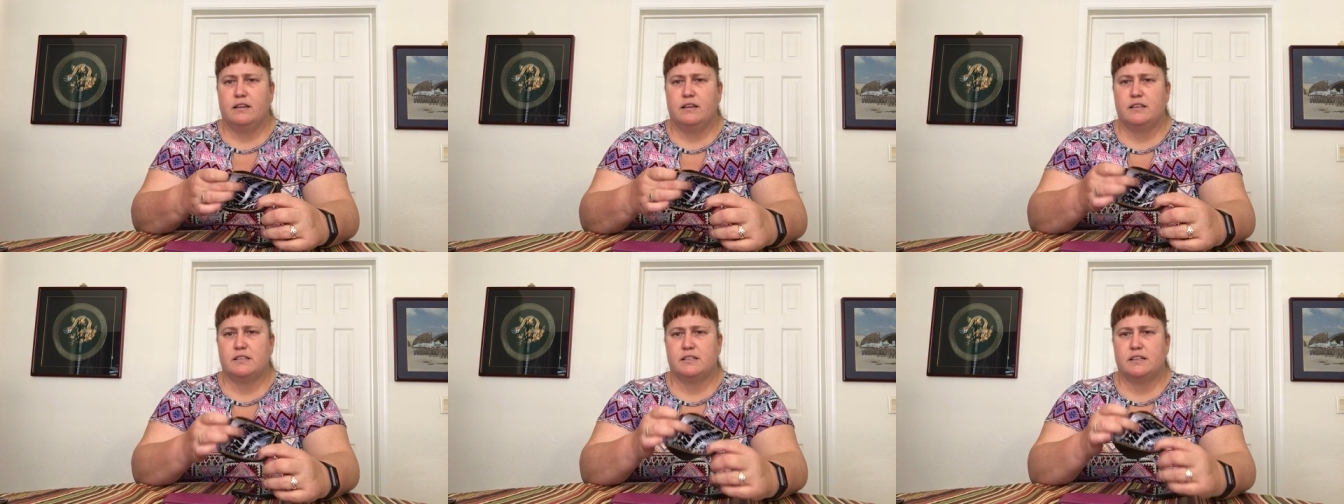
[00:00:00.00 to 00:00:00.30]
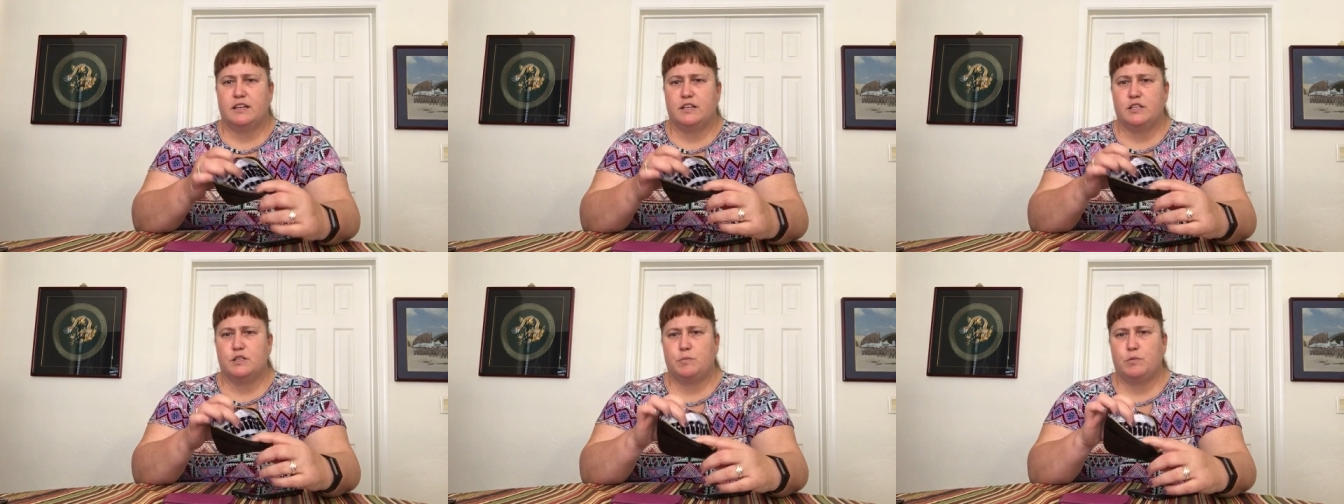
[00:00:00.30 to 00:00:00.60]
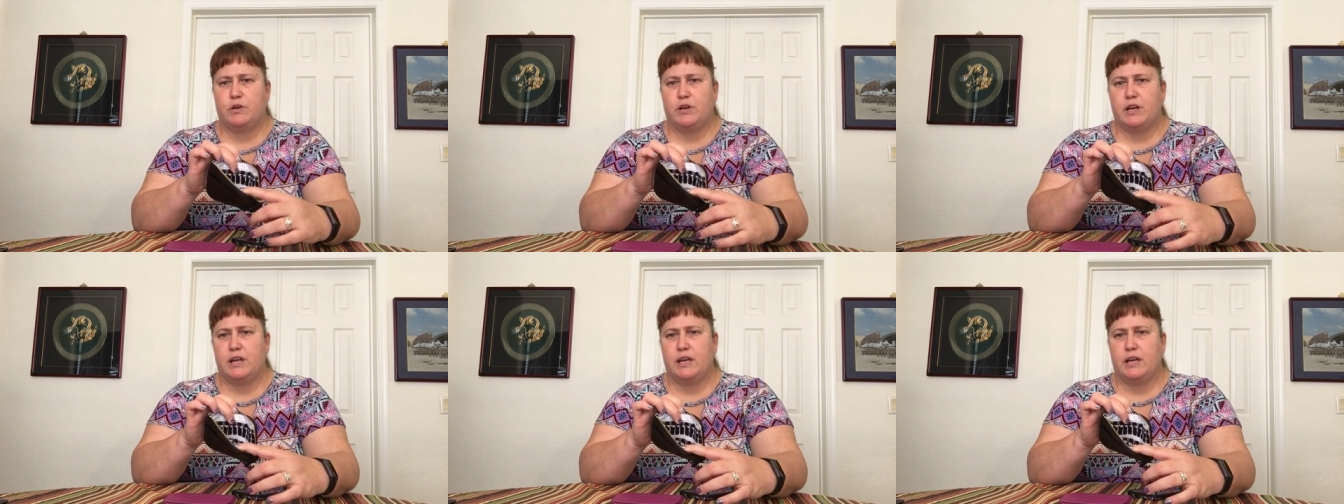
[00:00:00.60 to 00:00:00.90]
It's a nice
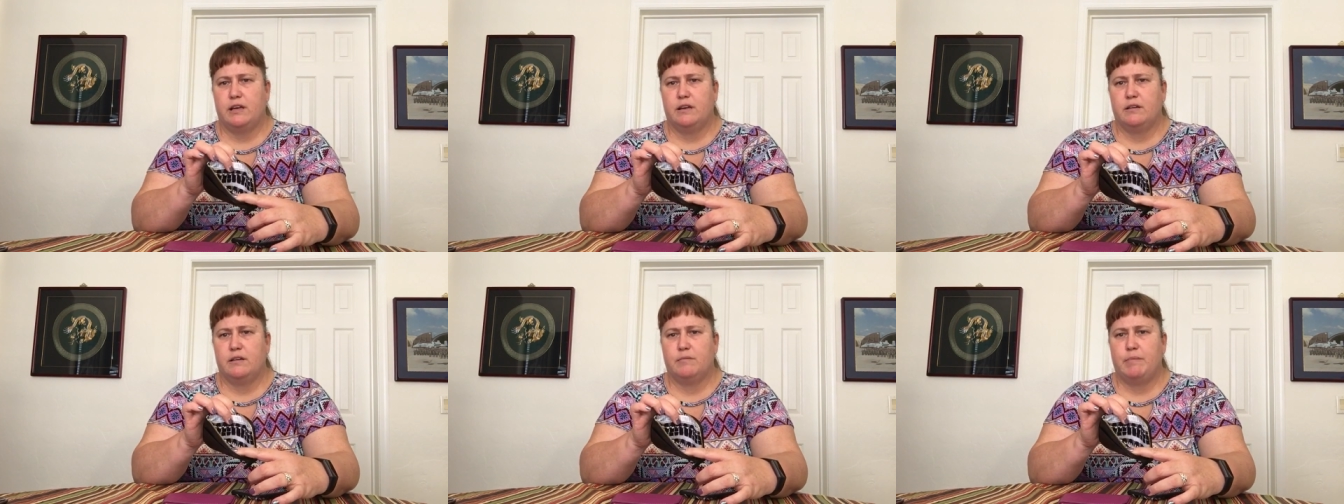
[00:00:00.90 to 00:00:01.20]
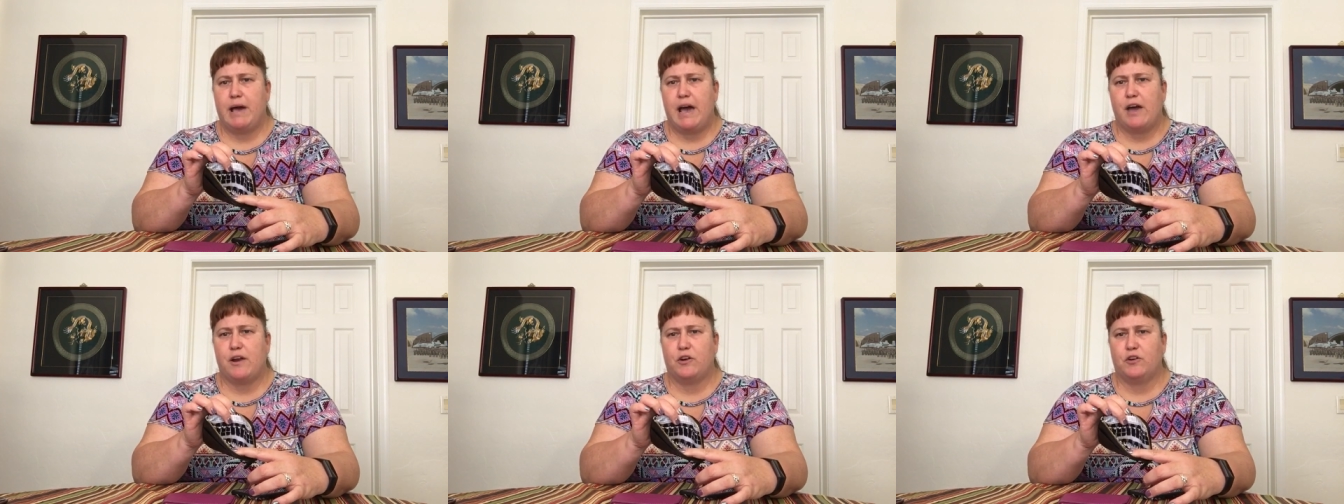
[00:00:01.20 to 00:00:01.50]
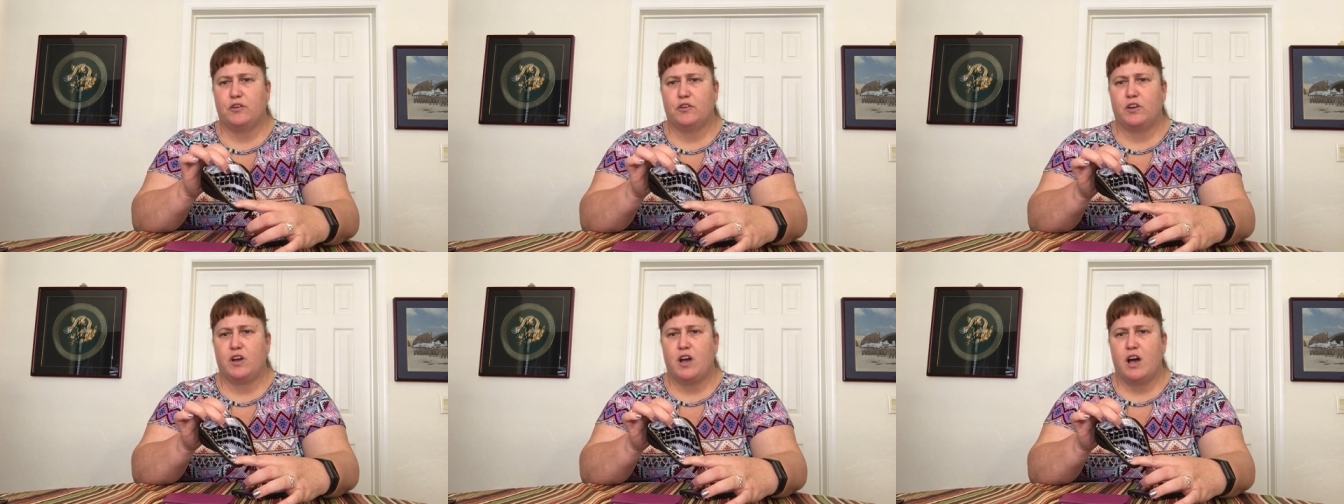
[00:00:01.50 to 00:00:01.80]
pretty
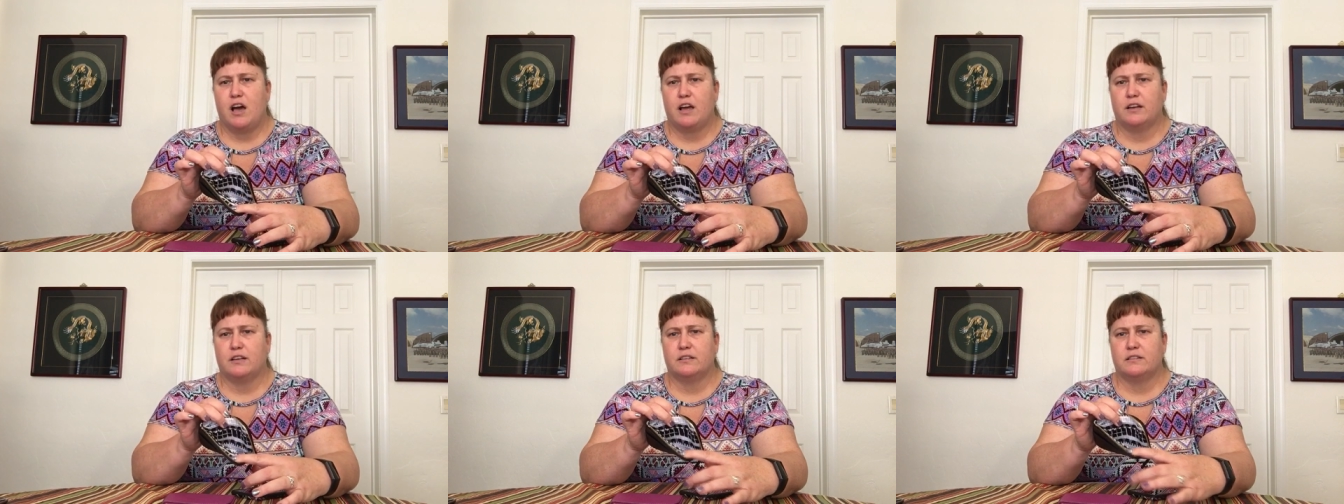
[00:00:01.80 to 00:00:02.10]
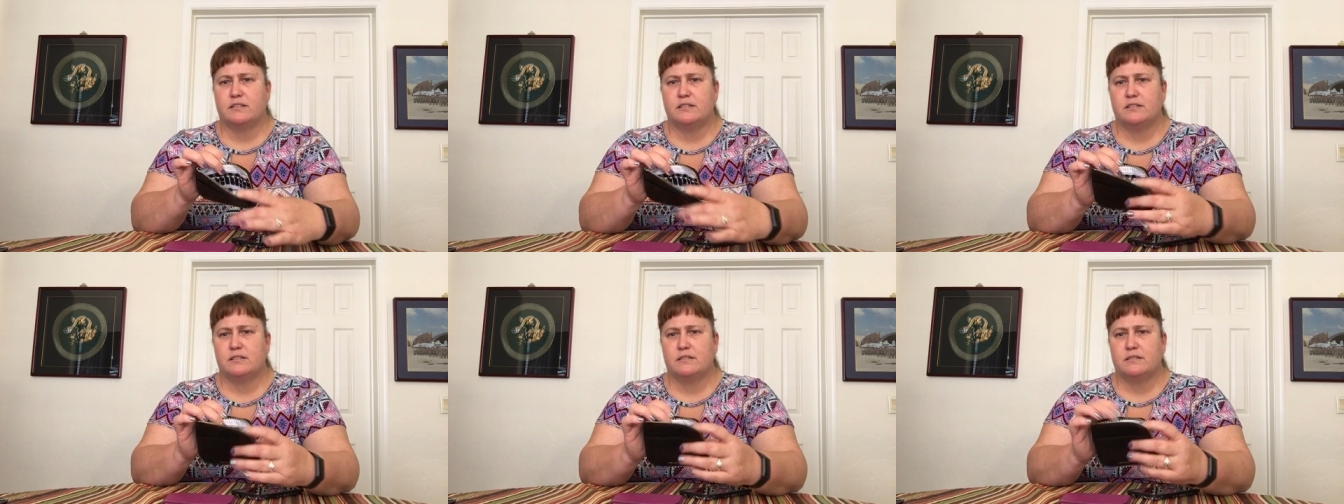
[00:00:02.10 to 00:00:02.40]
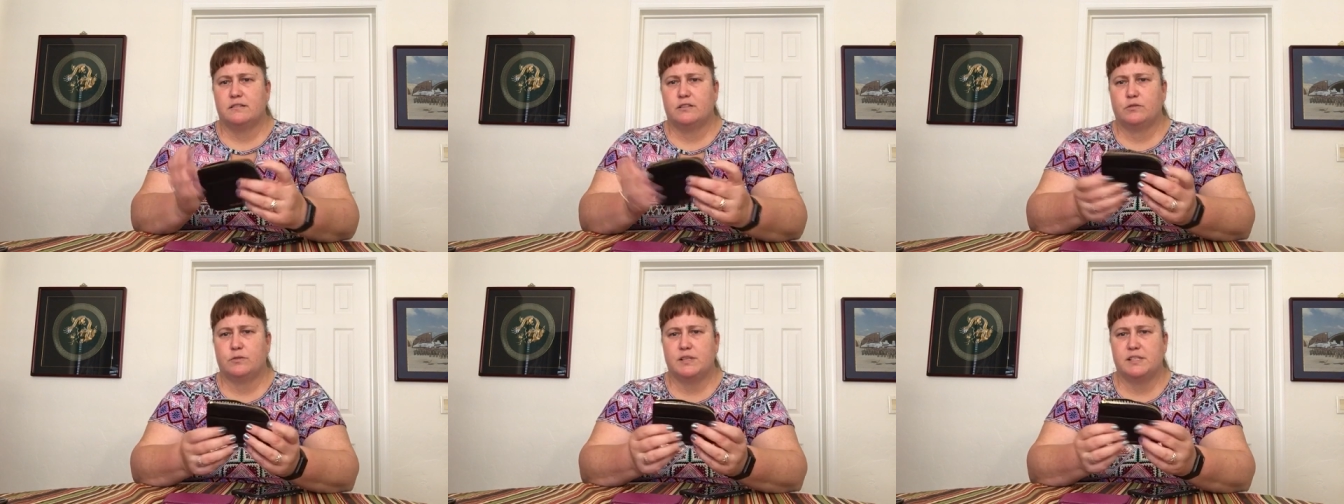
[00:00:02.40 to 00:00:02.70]
patterned cotton,
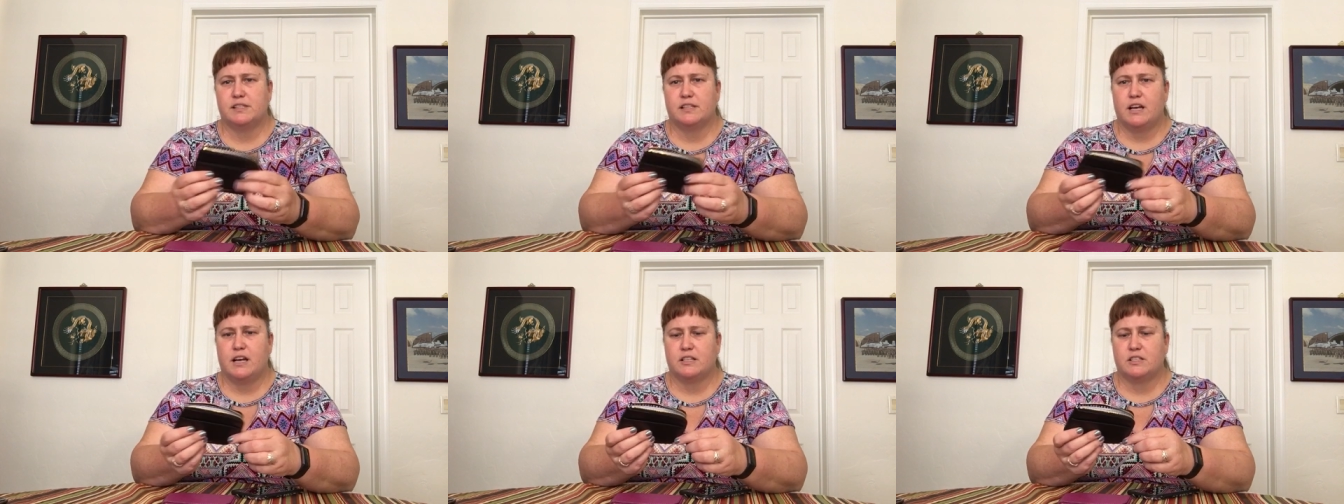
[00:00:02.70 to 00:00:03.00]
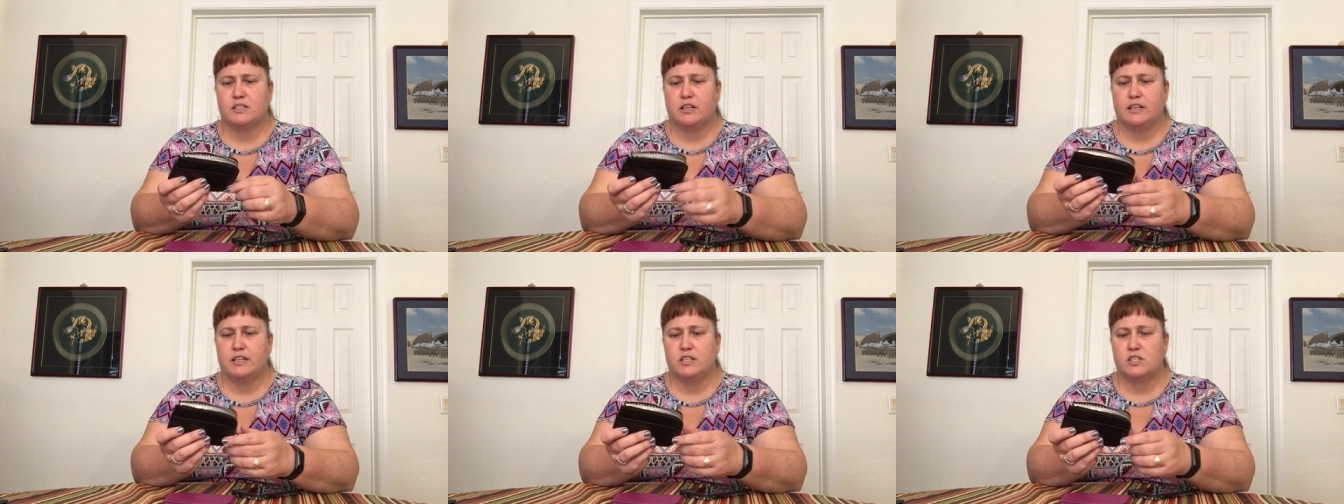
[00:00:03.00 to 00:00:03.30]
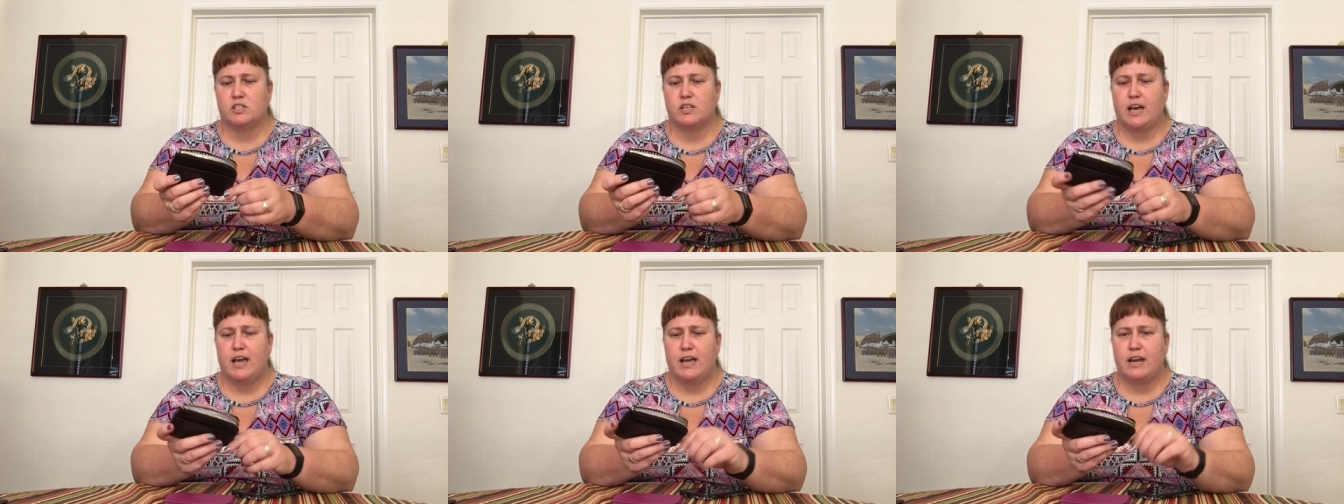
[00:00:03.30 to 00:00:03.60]
three slots on each
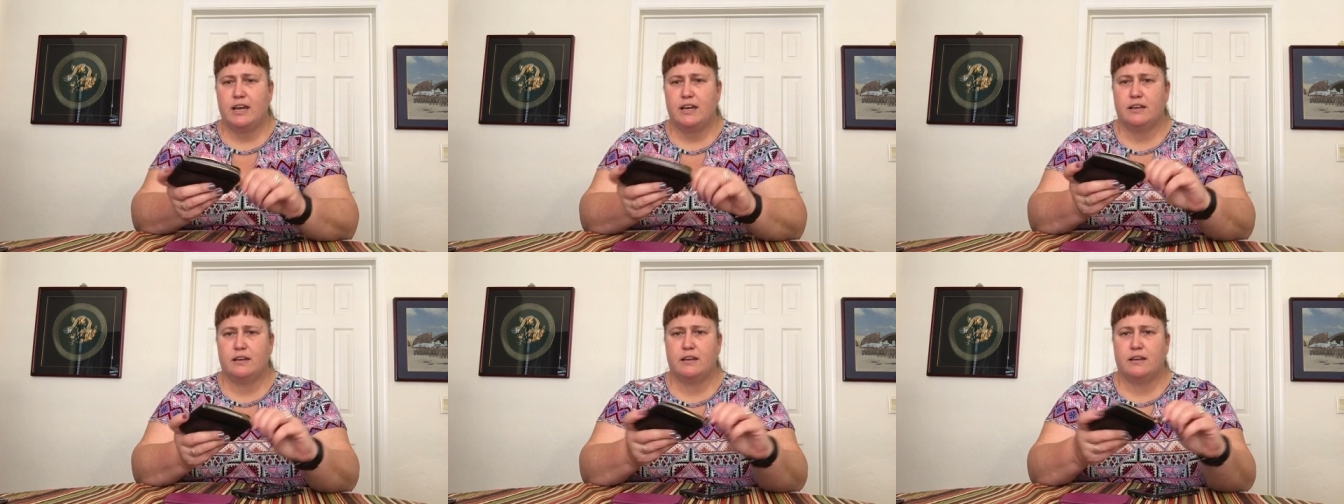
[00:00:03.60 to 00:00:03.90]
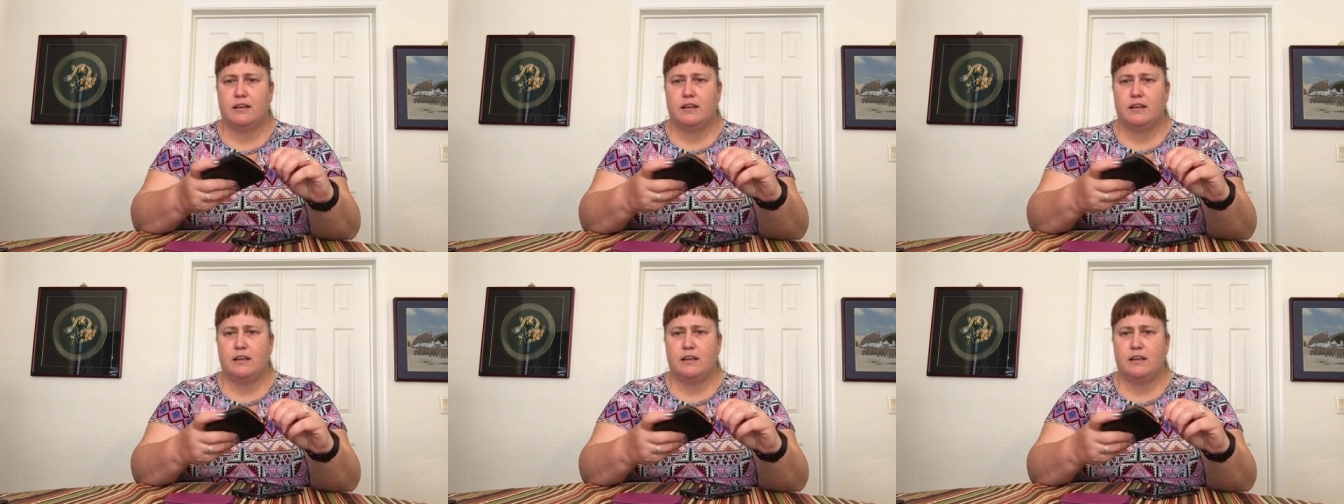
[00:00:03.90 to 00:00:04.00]
side.